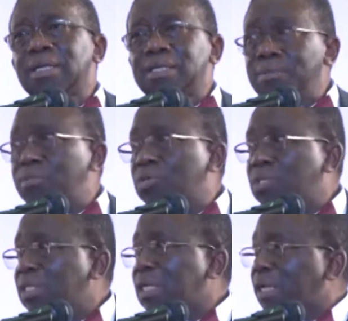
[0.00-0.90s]
and
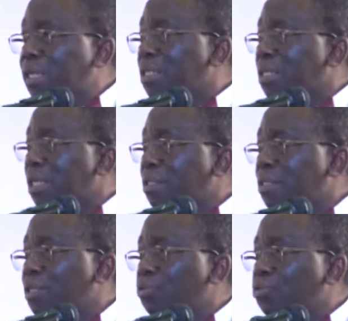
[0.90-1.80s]
demonstrate our
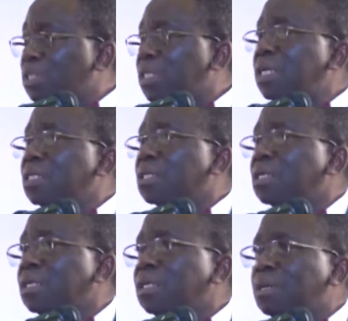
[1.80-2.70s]
readiness to change
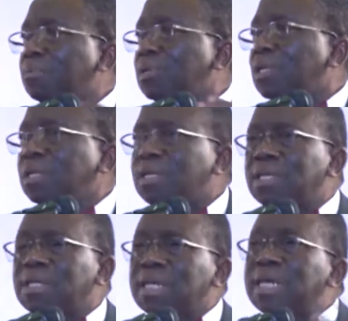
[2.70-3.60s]

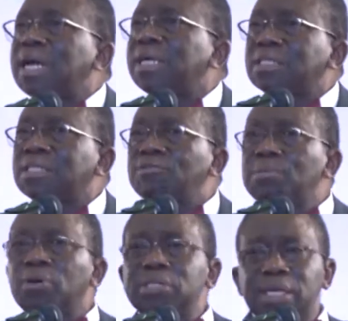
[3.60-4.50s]
the narrative
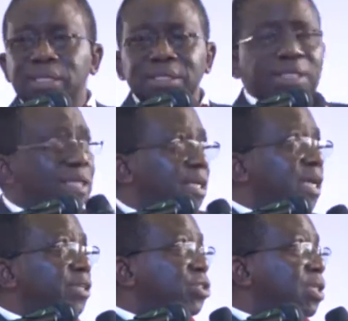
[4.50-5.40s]
about health
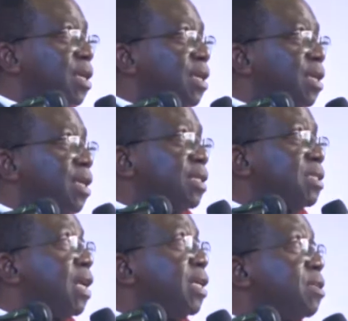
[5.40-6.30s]
in Nigeria.
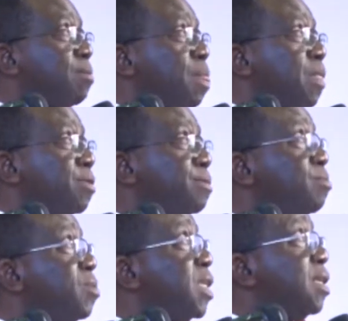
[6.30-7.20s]
Next slide.
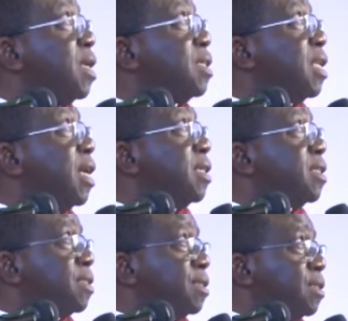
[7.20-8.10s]
Next slide.
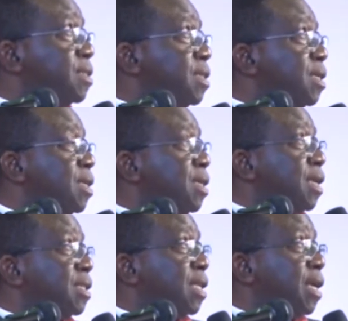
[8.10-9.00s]

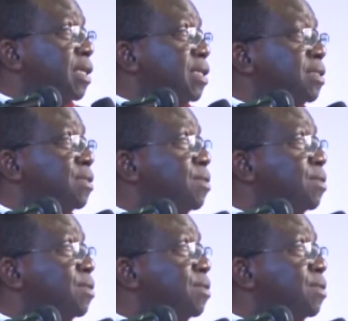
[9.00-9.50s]
Next slide.